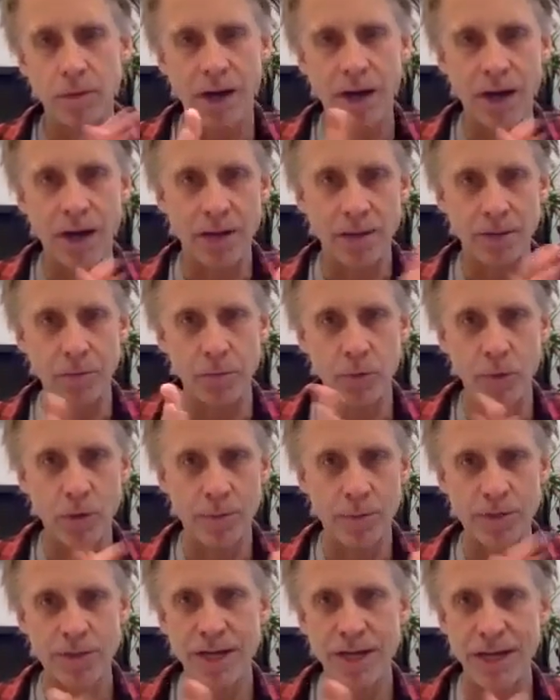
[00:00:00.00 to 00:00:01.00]
on the
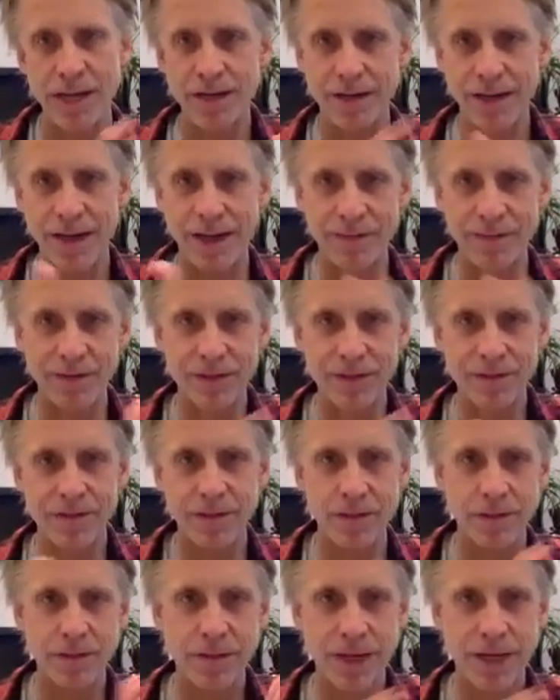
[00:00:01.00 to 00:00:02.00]
warmer side, and obviously
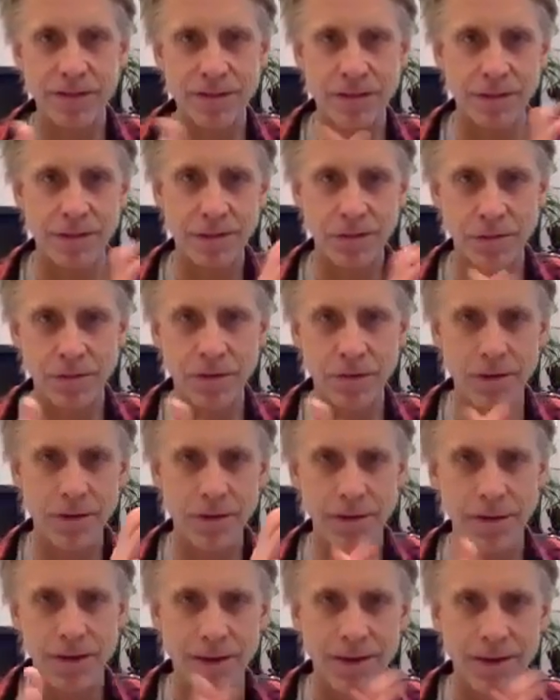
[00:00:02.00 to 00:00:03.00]
you guys in the
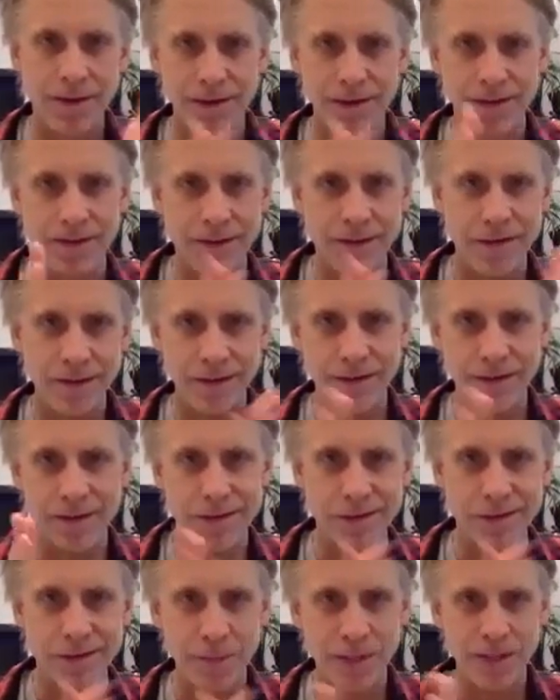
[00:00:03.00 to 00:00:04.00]
north need
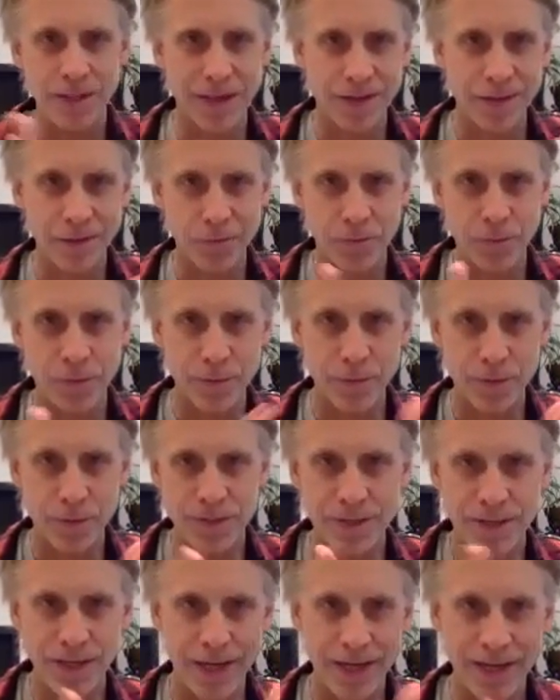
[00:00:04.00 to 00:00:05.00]
it to be on the warmer
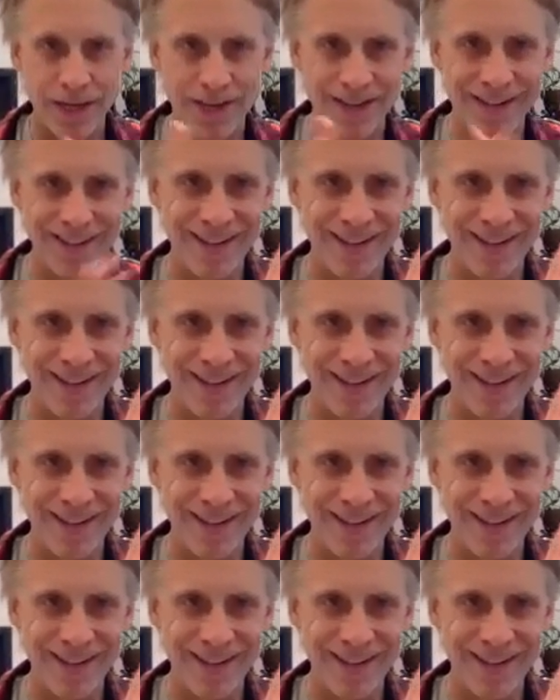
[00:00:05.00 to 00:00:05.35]
side.